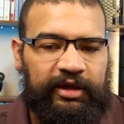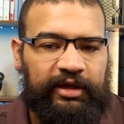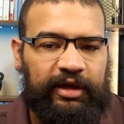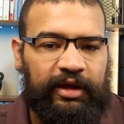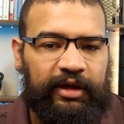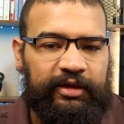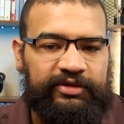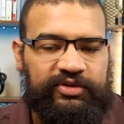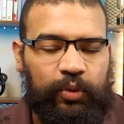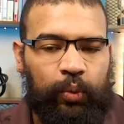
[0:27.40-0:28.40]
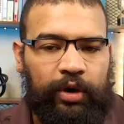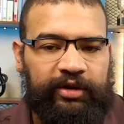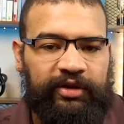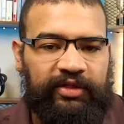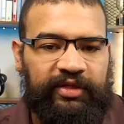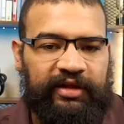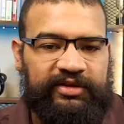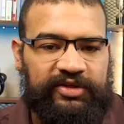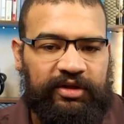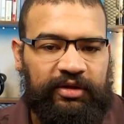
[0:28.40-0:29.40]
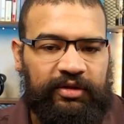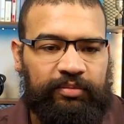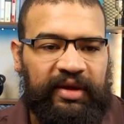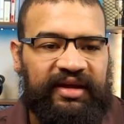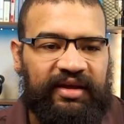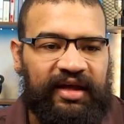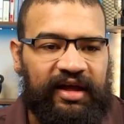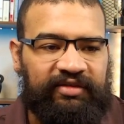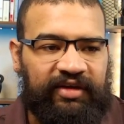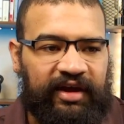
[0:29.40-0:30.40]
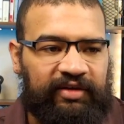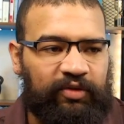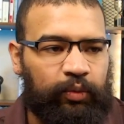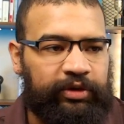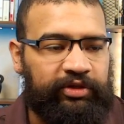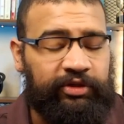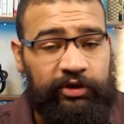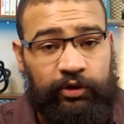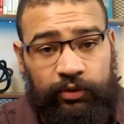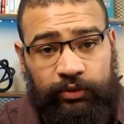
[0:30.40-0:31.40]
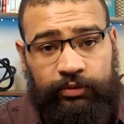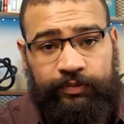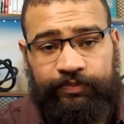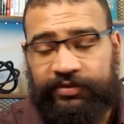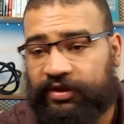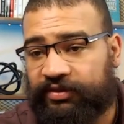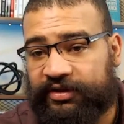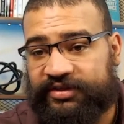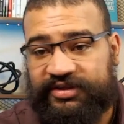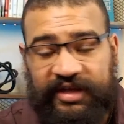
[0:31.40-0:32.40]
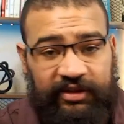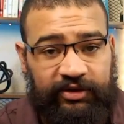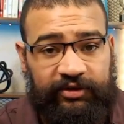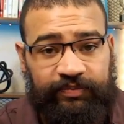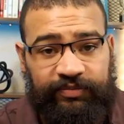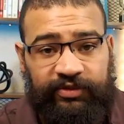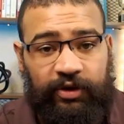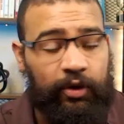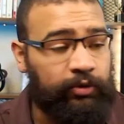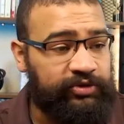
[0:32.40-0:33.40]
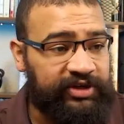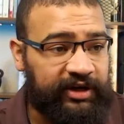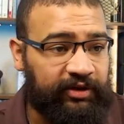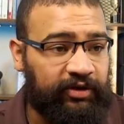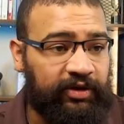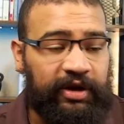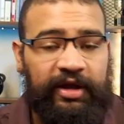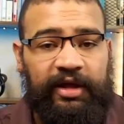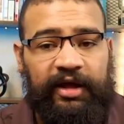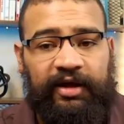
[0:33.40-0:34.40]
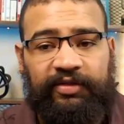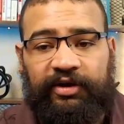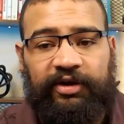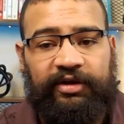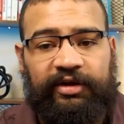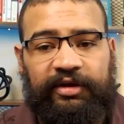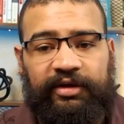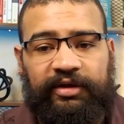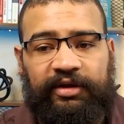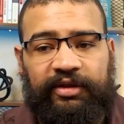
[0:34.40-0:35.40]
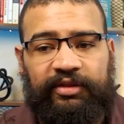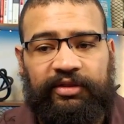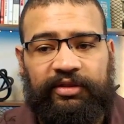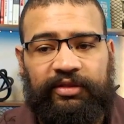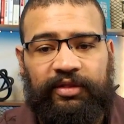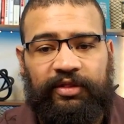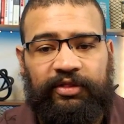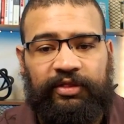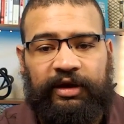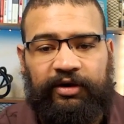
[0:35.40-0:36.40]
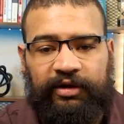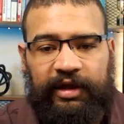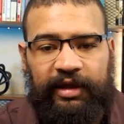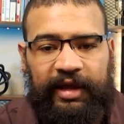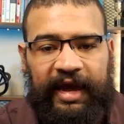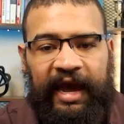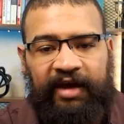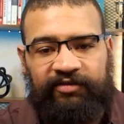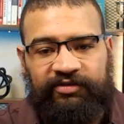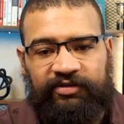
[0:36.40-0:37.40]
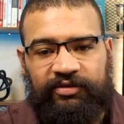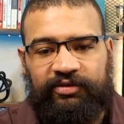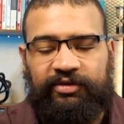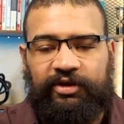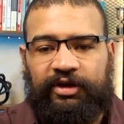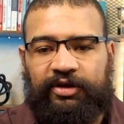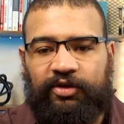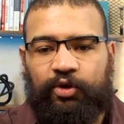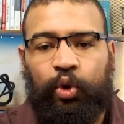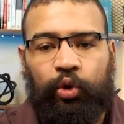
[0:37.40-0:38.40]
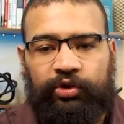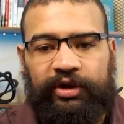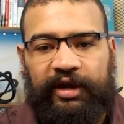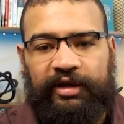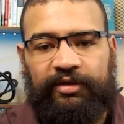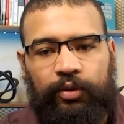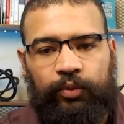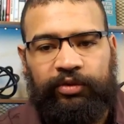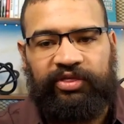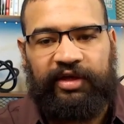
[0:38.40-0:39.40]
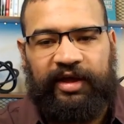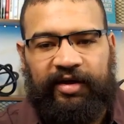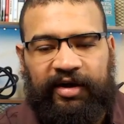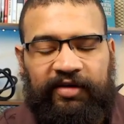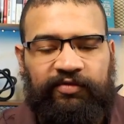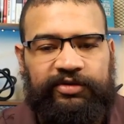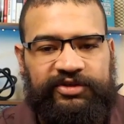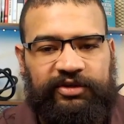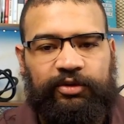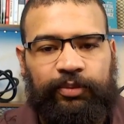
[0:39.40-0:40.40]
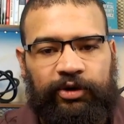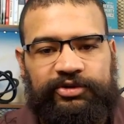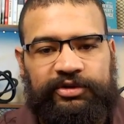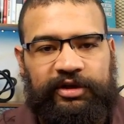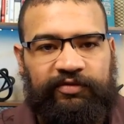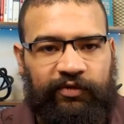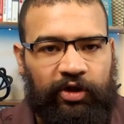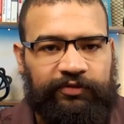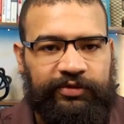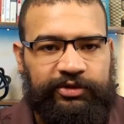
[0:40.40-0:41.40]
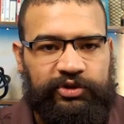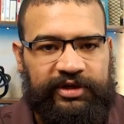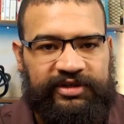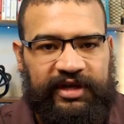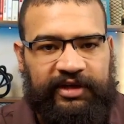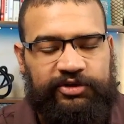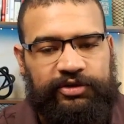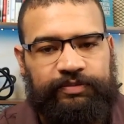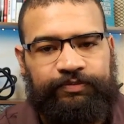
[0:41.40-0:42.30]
uh, is the one that is going to make contact with you, the seller, the wholesaler. Uh, they're gonna they're gonna have to coordinate with every single person involved in the transaction.